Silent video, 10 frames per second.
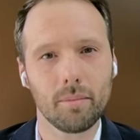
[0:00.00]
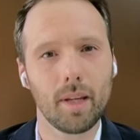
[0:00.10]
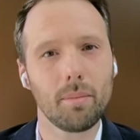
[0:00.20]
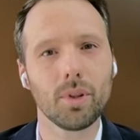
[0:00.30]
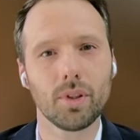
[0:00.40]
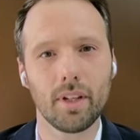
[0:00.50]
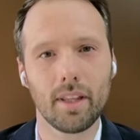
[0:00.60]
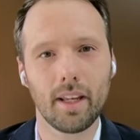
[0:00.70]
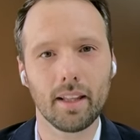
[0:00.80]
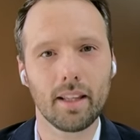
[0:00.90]
people
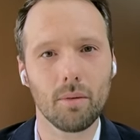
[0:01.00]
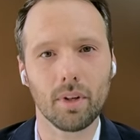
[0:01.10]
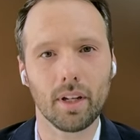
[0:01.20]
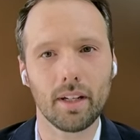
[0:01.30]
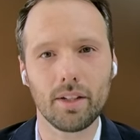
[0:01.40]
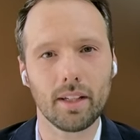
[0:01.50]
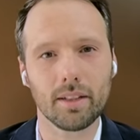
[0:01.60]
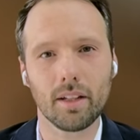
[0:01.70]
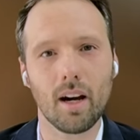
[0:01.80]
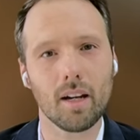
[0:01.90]
shouldn't think that we're going to
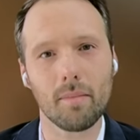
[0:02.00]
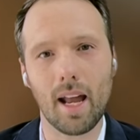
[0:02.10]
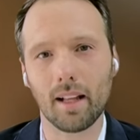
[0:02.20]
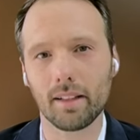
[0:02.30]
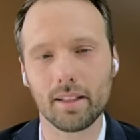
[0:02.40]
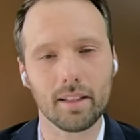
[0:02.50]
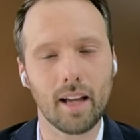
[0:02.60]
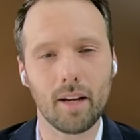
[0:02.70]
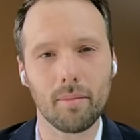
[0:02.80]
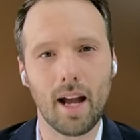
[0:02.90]
just automatically
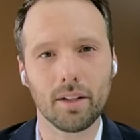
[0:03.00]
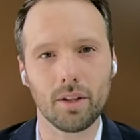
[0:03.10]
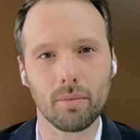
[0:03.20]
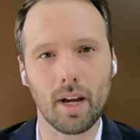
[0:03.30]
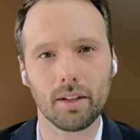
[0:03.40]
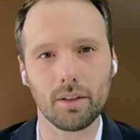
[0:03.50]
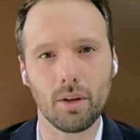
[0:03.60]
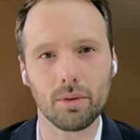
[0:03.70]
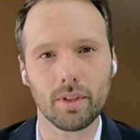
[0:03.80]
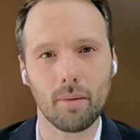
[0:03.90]
slide back to the record
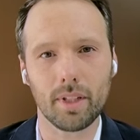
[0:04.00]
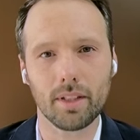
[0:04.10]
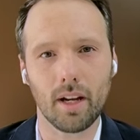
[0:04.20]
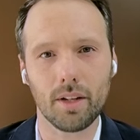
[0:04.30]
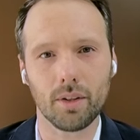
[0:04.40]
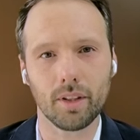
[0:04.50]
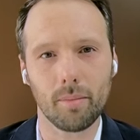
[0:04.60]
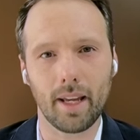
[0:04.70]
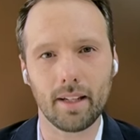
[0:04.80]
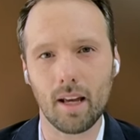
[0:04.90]
lows that we saw during the
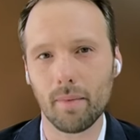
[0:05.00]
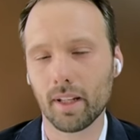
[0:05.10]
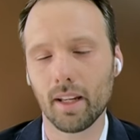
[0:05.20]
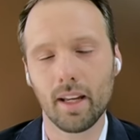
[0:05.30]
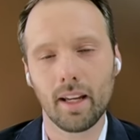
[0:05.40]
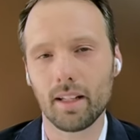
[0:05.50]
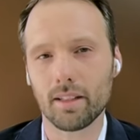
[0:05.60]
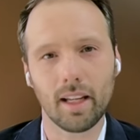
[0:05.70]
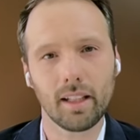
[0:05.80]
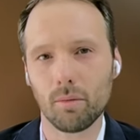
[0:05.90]
pandemic.
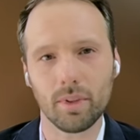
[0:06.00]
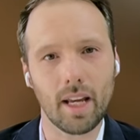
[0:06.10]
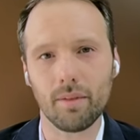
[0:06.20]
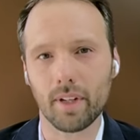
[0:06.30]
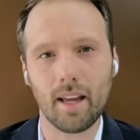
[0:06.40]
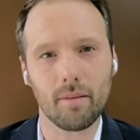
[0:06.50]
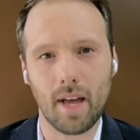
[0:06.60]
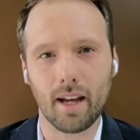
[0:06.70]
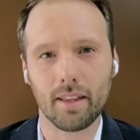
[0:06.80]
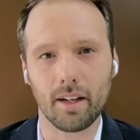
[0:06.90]
It's likely right. We'll never get
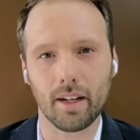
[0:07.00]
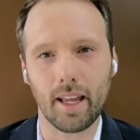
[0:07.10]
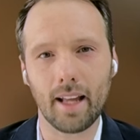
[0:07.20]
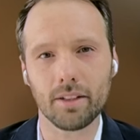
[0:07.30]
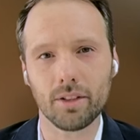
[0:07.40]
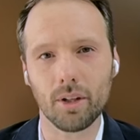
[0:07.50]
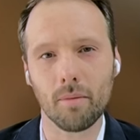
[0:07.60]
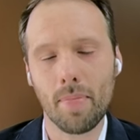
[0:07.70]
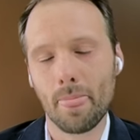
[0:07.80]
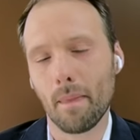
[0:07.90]
back there again.
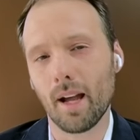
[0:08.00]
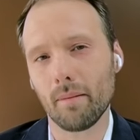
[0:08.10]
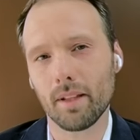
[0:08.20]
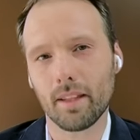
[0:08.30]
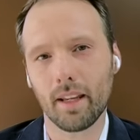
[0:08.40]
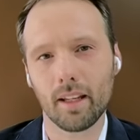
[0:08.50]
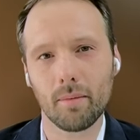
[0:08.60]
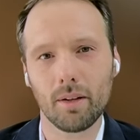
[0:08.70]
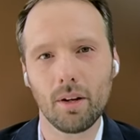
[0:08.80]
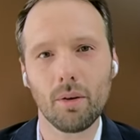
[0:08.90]
So I've been thinking
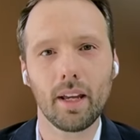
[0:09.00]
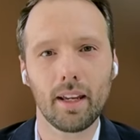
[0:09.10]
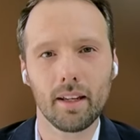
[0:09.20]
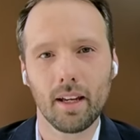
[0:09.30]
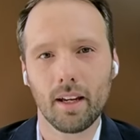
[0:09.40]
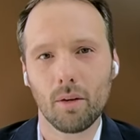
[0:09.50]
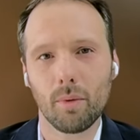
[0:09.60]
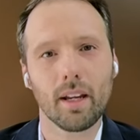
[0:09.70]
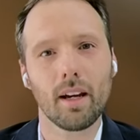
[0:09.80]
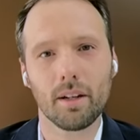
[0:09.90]
about, okay,
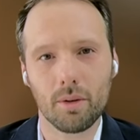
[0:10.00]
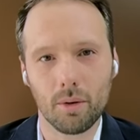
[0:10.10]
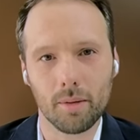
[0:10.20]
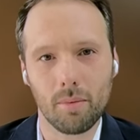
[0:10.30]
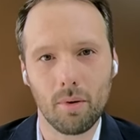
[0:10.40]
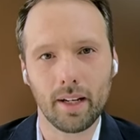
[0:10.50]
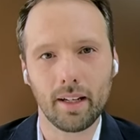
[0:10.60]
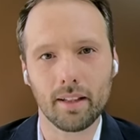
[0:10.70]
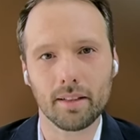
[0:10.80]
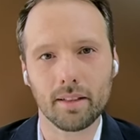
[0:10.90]
we cut a quarter point
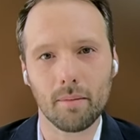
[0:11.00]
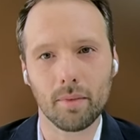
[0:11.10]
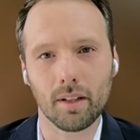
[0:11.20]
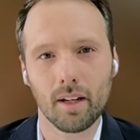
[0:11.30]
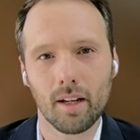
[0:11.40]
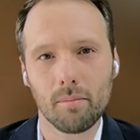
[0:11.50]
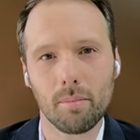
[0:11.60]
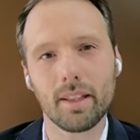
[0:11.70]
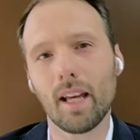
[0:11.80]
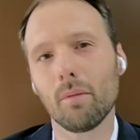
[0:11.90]
in the summer,
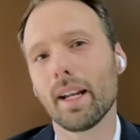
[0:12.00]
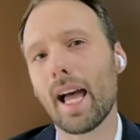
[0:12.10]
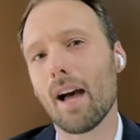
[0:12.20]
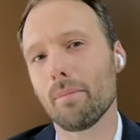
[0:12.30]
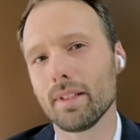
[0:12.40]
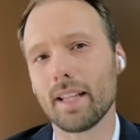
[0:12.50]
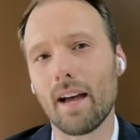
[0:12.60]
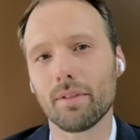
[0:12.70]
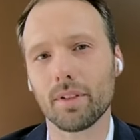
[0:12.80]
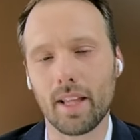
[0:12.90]
but then what happens
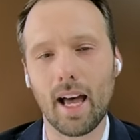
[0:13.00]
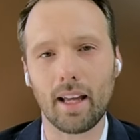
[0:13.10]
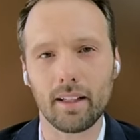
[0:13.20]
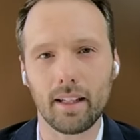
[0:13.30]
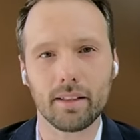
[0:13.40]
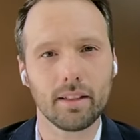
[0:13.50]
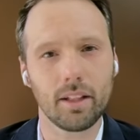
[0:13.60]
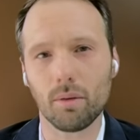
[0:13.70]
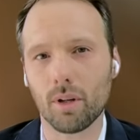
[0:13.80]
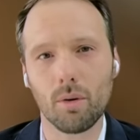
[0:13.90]
after that? It's,
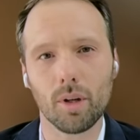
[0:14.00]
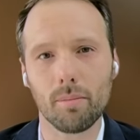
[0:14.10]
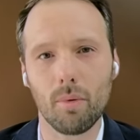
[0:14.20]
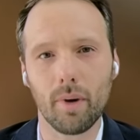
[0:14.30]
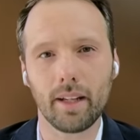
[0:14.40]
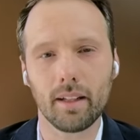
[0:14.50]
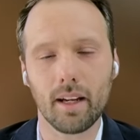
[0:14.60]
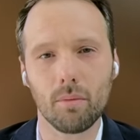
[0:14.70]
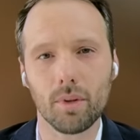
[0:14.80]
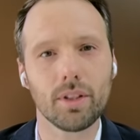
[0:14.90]
you know, a quarter point,
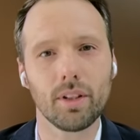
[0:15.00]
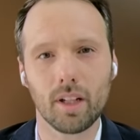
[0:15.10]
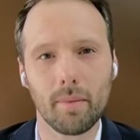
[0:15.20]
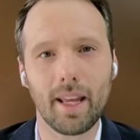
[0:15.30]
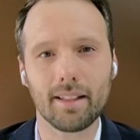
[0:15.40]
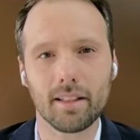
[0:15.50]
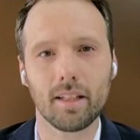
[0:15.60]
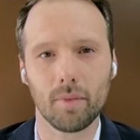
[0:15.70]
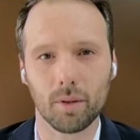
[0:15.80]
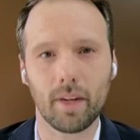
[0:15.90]
we're still going to be at
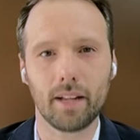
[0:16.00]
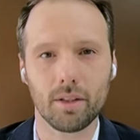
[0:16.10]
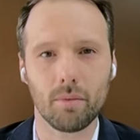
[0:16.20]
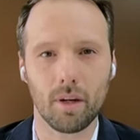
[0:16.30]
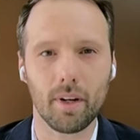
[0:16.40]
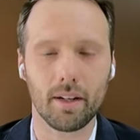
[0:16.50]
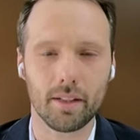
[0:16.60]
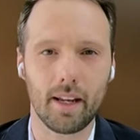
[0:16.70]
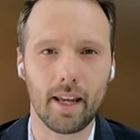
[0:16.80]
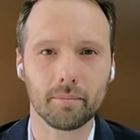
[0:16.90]
similar rates to where we are
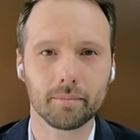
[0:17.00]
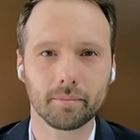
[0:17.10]
today.